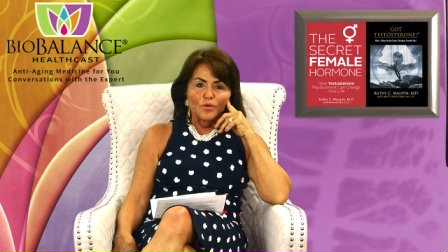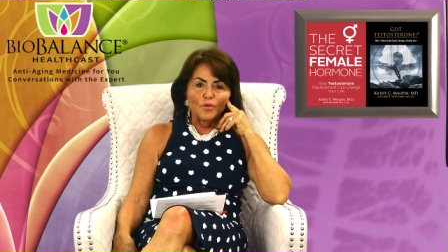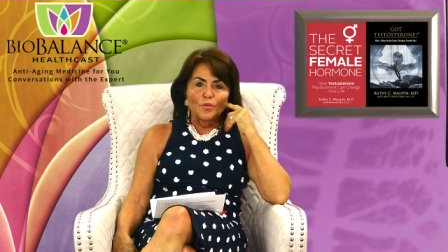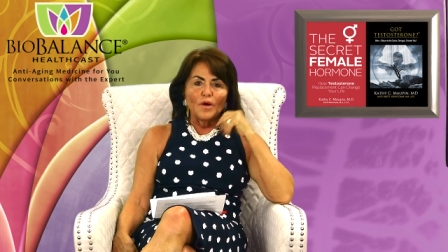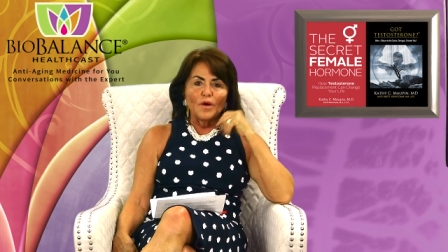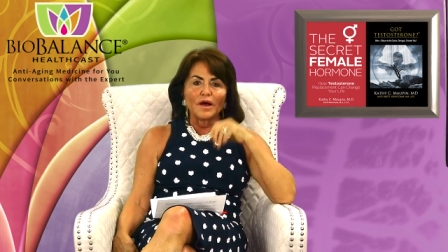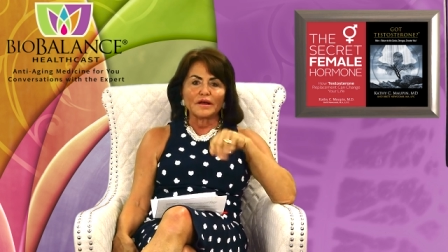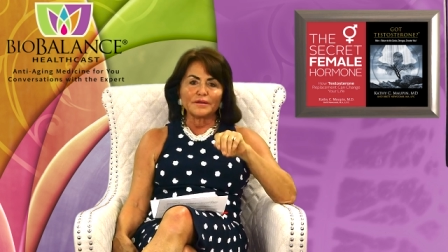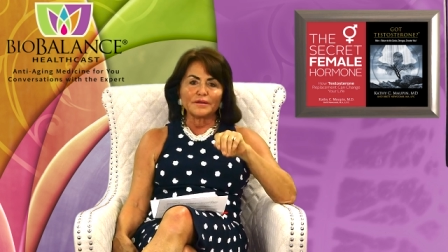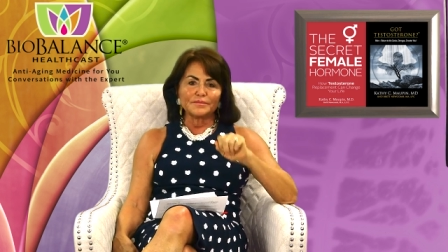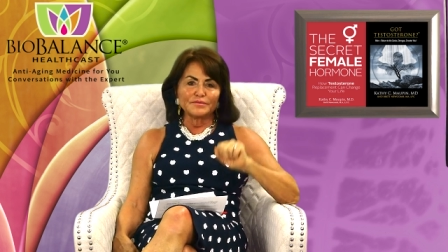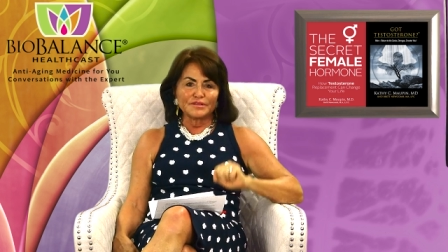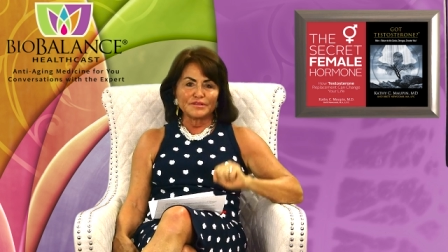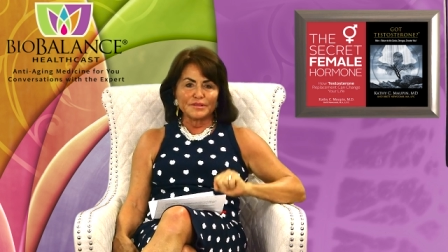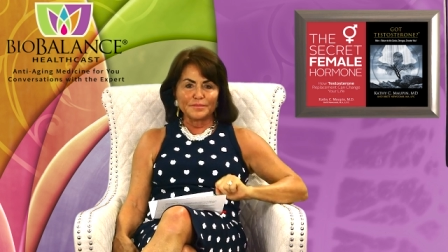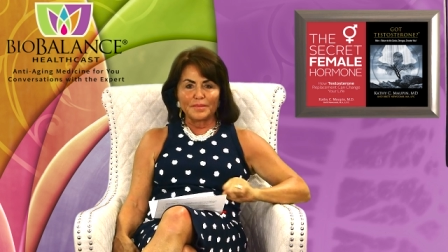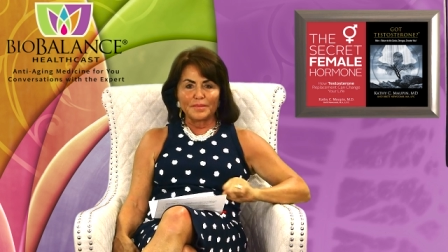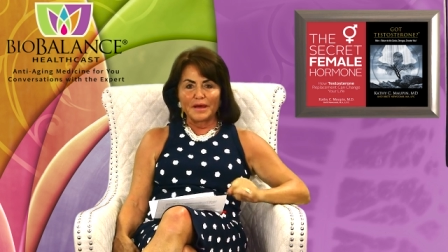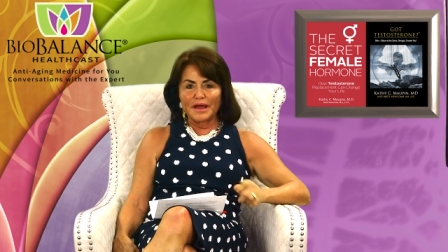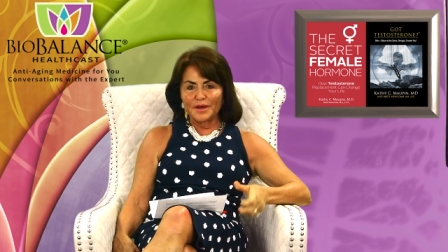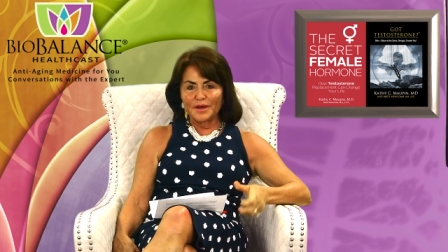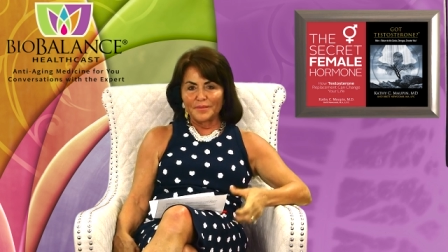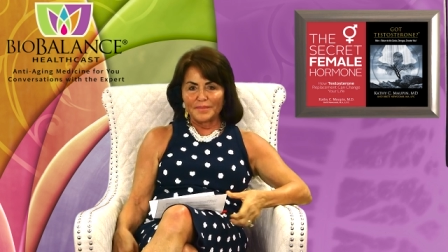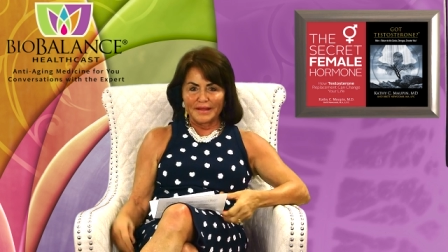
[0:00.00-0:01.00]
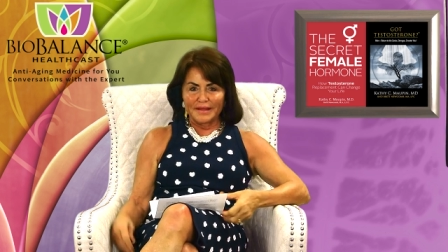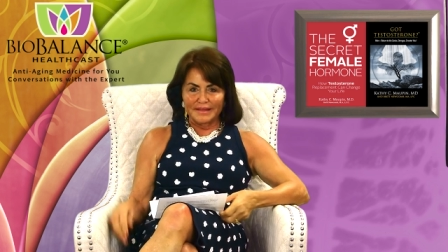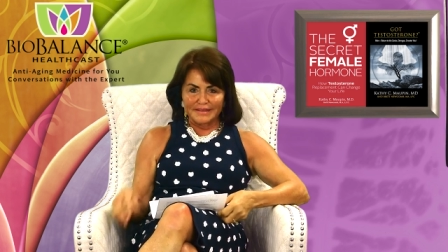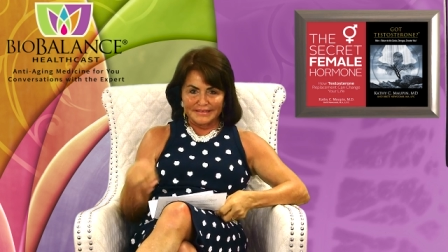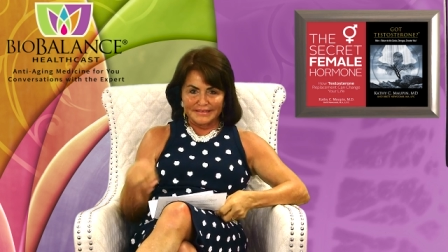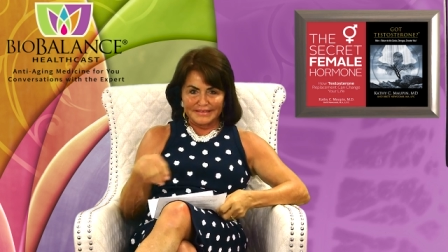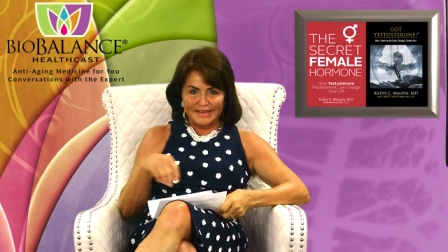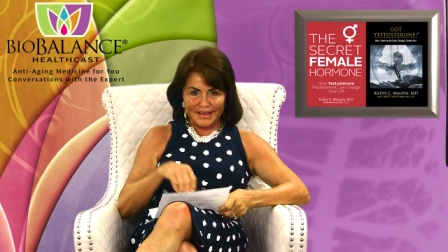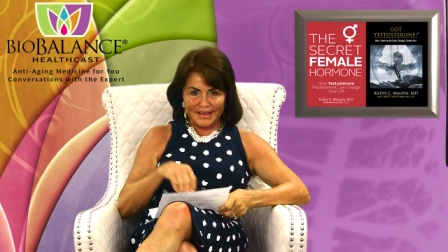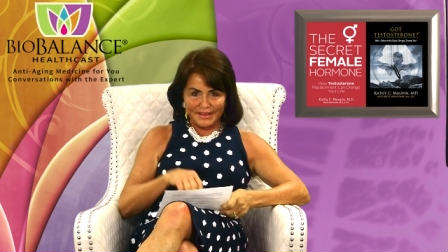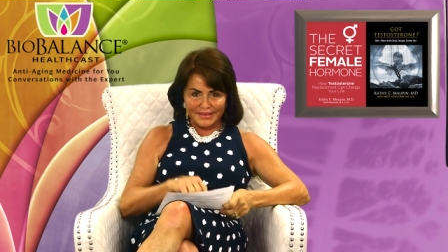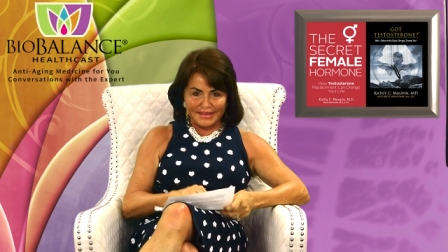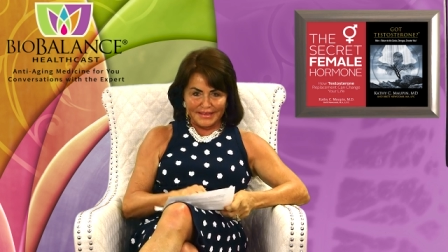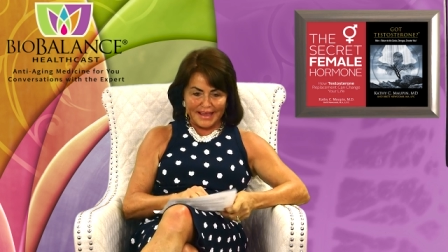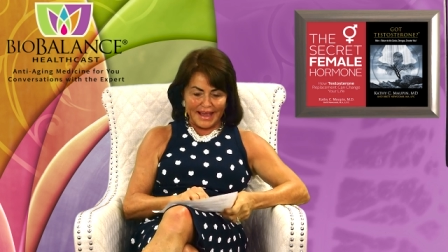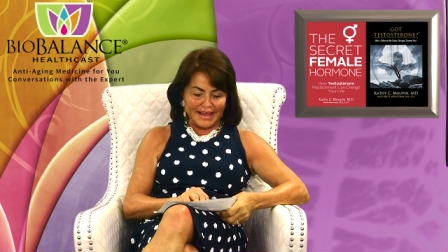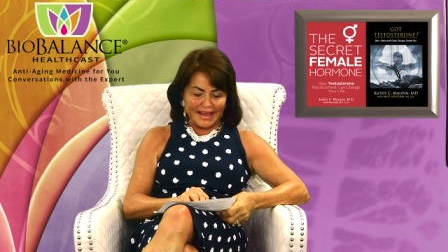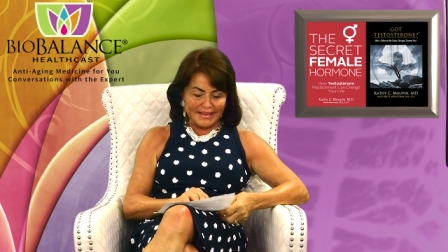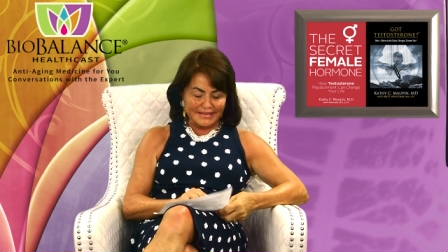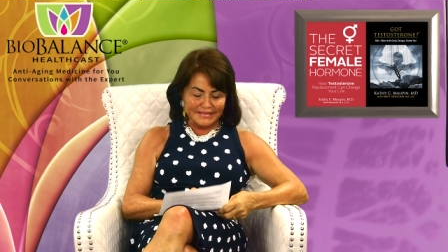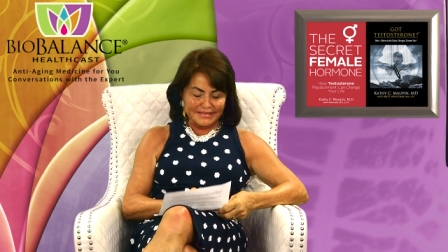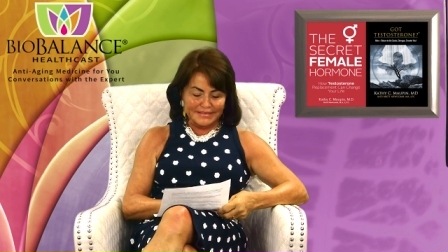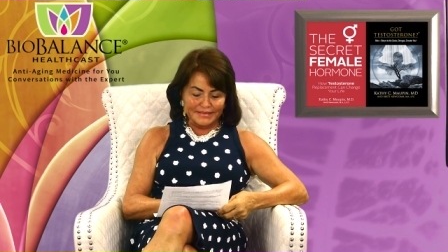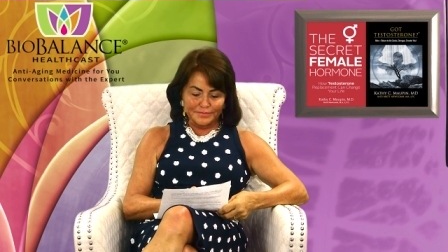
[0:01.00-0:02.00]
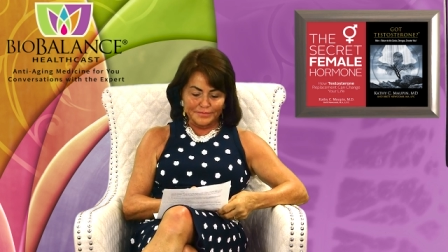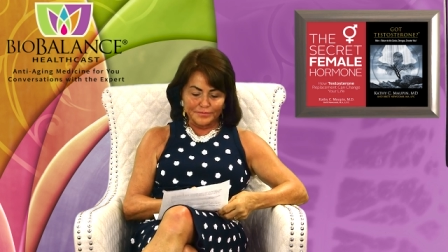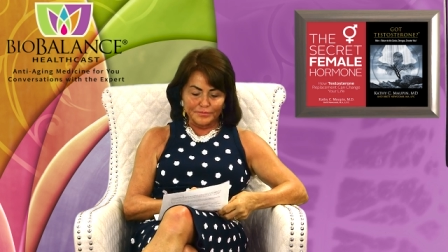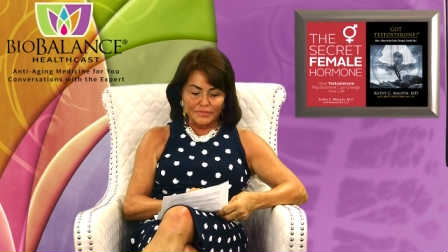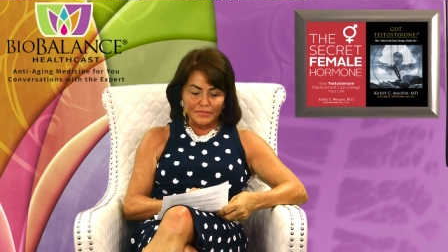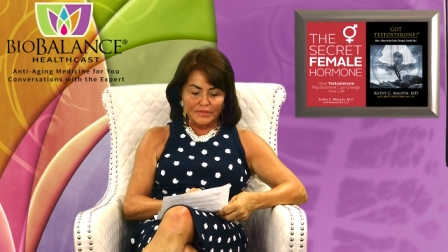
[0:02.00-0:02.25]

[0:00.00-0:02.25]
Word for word: Welcome to the BioBalance HealthCast.